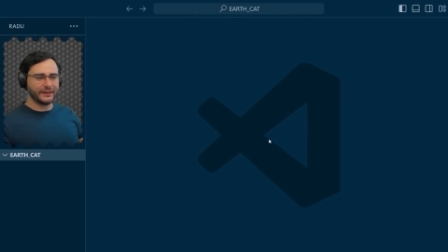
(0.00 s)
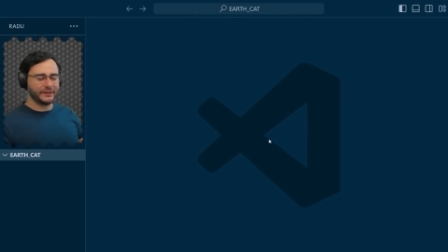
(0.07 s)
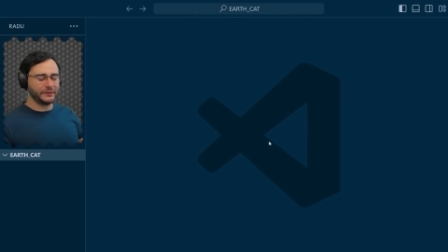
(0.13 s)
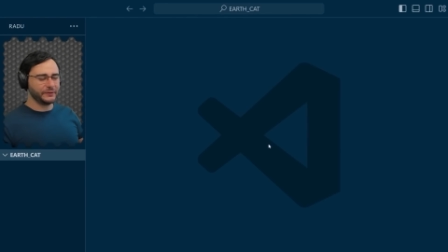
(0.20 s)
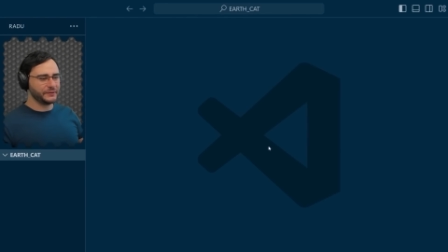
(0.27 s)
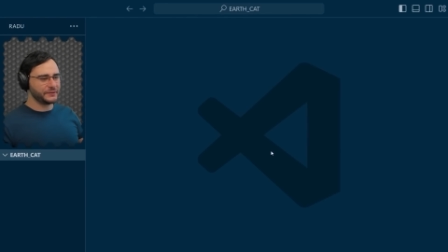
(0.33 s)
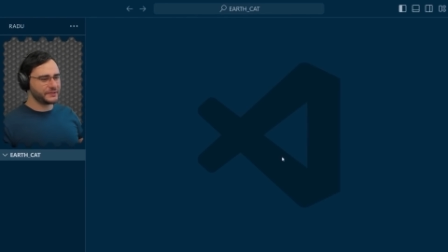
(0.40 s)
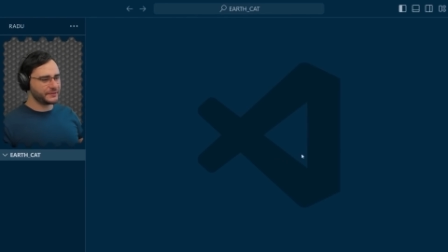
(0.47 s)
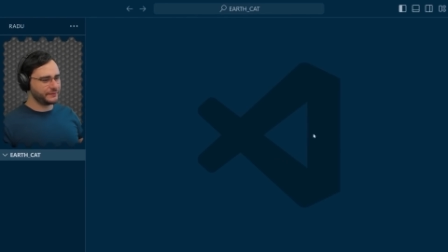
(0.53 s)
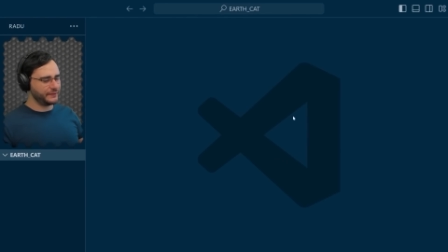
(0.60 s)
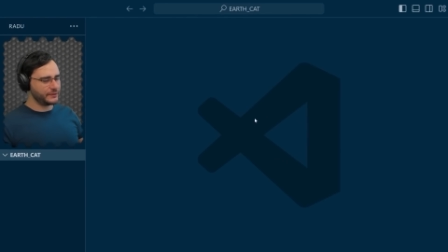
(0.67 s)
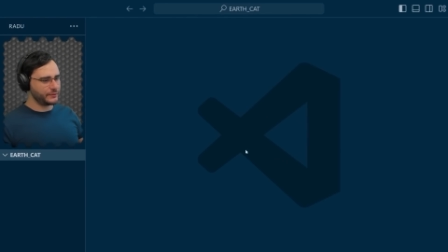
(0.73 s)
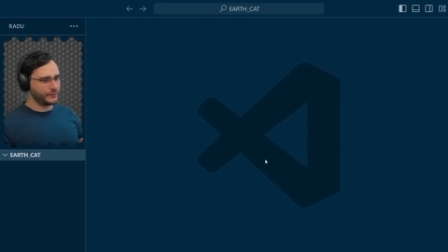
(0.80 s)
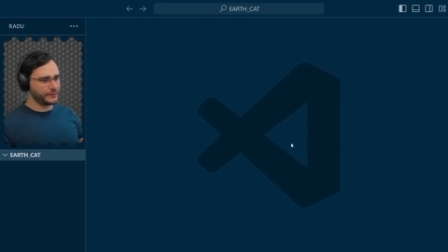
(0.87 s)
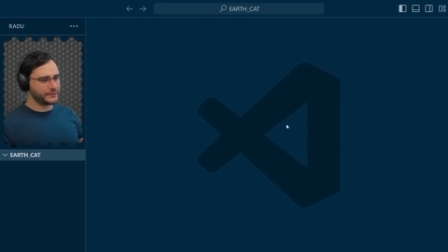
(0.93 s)
to use
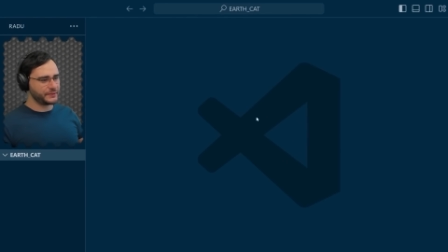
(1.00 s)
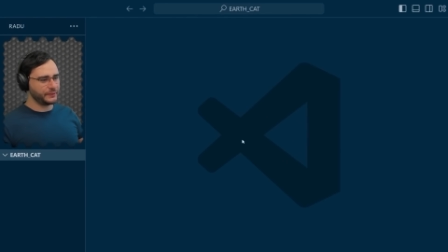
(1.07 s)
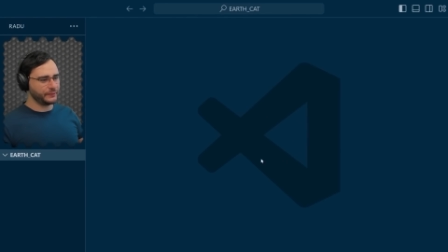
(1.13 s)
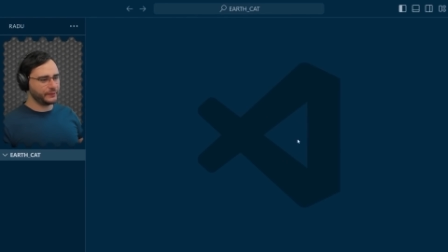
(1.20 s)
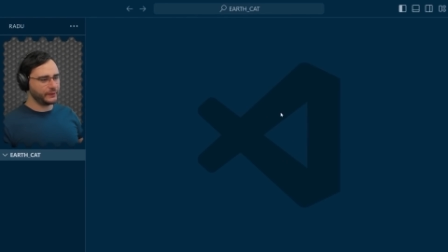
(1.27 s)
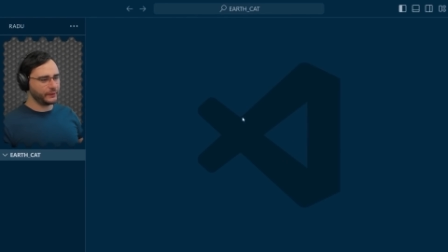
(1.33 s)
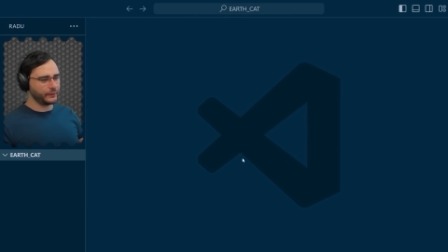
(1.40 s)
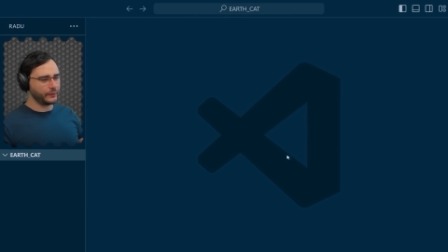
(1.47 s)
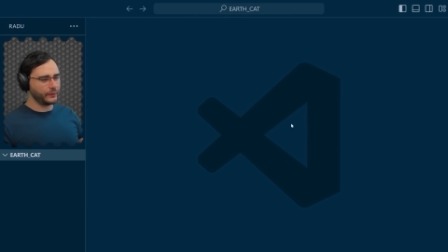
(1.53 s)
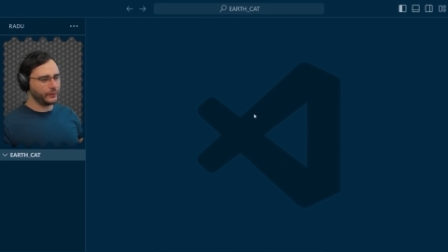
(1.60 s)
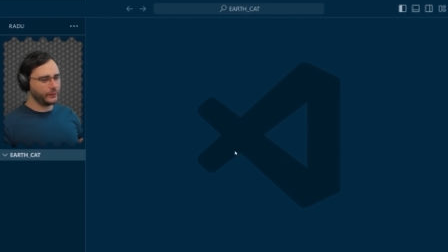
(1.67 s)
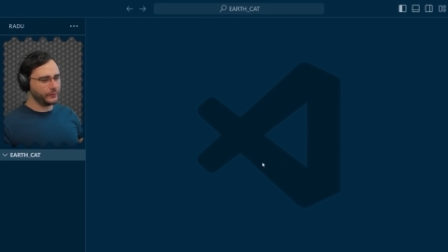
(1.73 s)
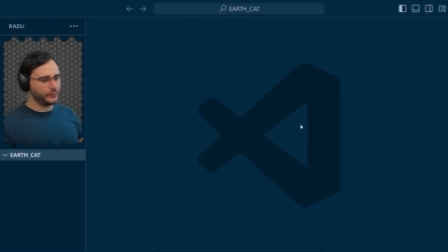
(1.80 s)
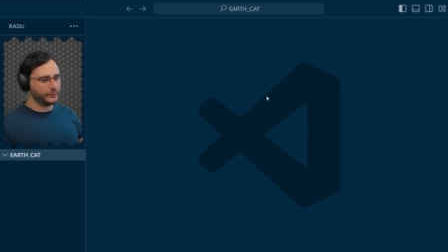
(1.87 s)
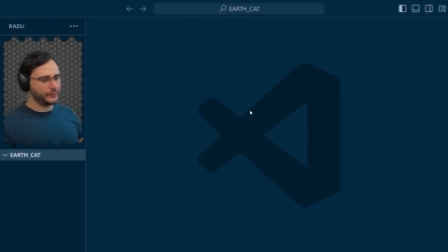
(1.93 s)
Visual Studio
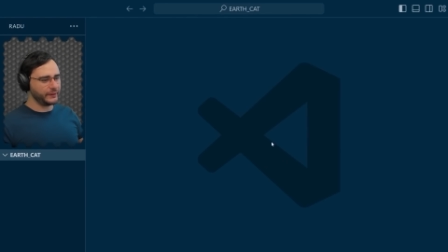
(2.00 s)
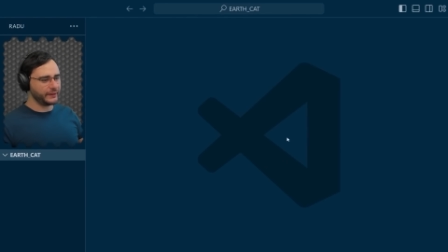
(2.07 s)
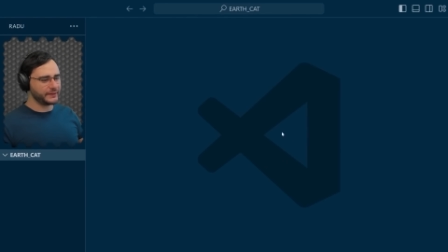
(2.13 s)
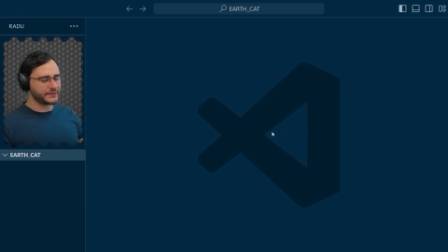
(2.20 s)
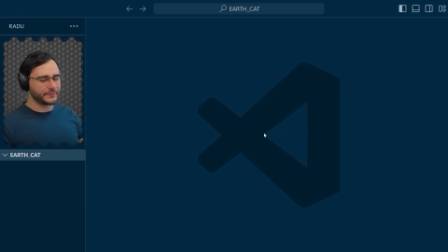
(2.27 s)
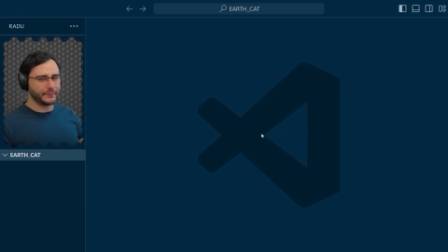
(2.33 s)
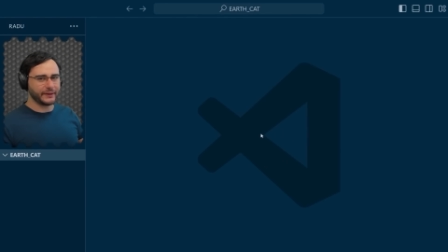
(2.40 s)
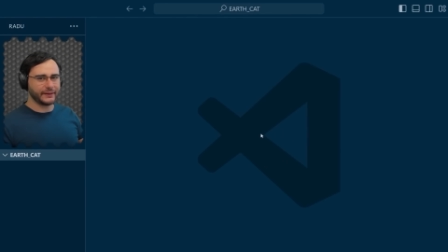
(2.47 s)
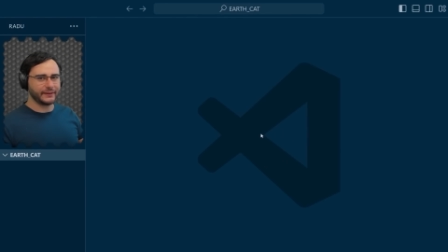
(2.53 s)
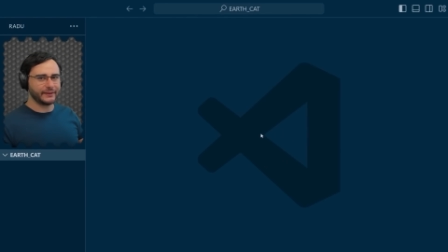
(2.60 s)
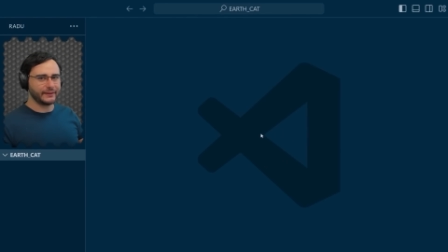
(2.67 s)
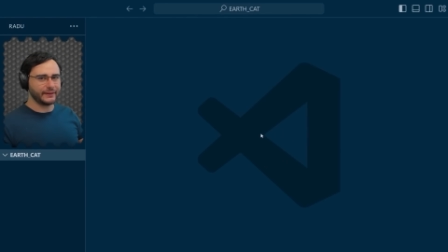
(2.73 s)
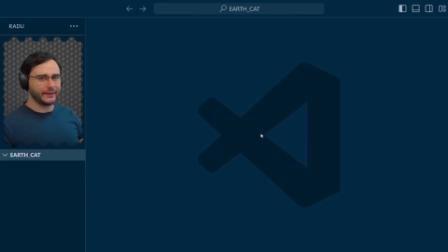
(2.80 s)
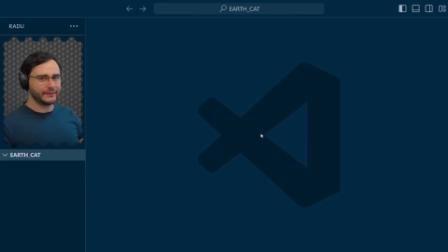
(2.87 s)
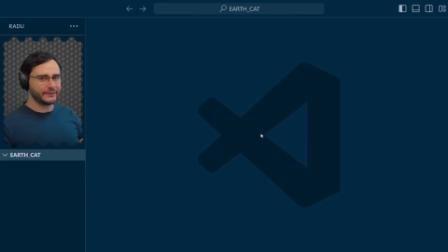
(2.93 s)
Code as my
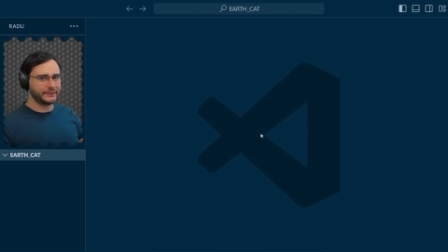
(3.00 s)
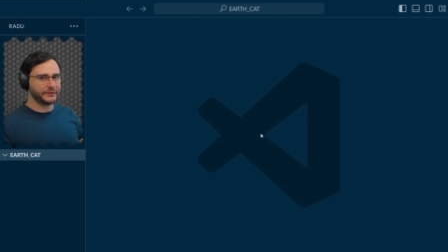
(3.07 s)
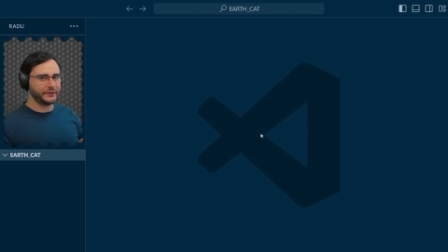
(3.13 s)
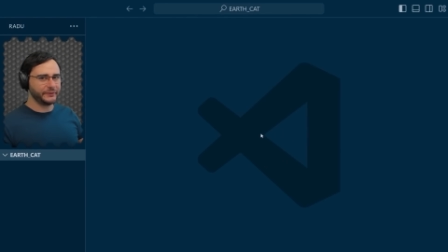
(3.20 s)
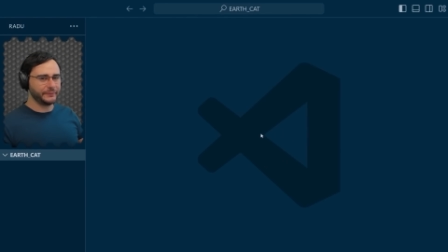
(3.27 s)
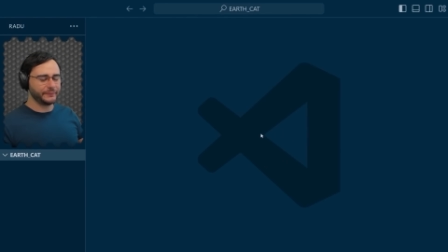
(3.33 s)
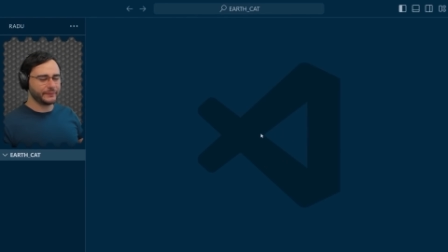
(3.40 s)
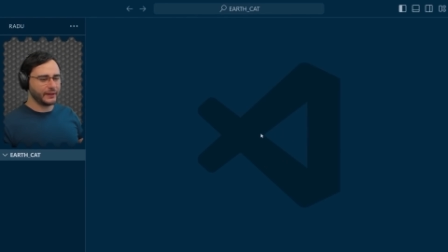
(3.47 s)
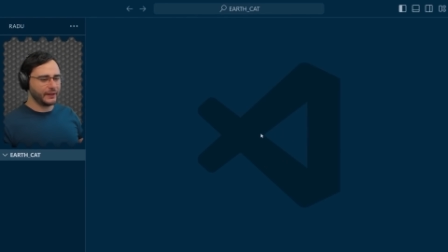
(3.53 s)
editor.